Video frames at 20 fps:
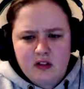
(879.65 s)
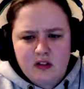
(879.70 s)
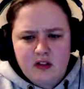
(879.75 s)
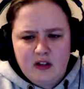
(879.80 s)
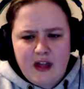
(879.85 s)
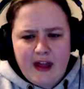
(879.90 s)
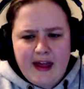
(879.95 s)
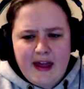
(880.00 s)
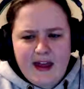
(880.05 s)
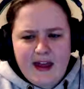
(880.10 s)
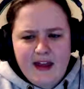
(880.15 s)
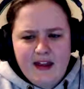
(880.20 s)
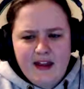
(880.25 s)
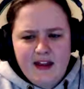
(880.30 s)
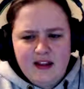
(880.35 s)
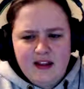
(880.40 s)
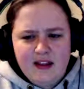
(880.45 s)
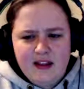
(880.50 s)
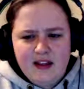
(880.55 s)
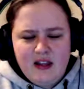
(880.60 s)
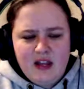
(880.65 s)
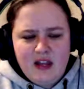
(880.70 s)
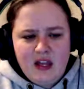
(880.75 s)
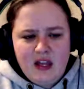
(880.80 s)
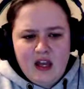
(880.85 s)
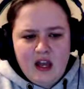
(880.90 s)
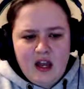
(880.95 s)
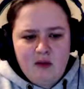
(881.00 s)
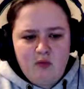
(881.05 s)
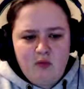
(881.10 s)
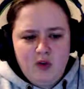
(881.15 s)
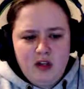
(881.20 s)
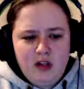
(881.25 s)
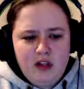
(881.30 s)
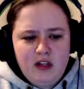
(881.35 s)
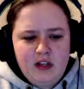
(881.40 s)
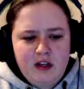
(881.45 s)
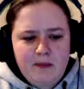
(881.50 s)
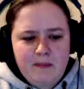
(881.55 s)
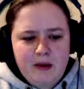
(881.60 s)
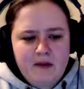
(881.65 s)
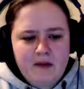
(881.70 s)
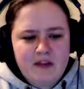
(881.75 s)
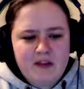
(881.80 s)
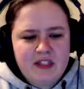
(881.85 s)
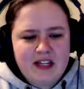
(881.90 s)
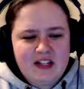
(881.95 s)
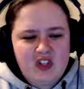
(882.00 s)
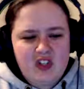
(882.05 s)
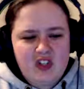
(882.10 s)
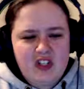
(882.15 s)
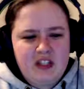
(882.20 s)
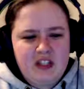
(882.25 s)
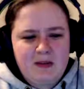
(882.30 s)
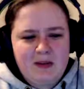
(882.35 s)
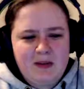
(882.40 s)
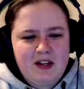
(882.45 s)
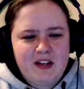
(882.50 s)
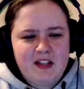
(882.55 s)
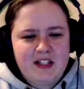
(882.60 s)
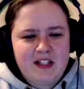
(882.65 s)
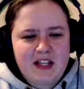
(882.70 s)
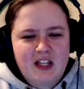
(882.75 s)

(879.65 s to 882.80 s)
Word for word: Nah. I'm really not bothered actually, to be honest.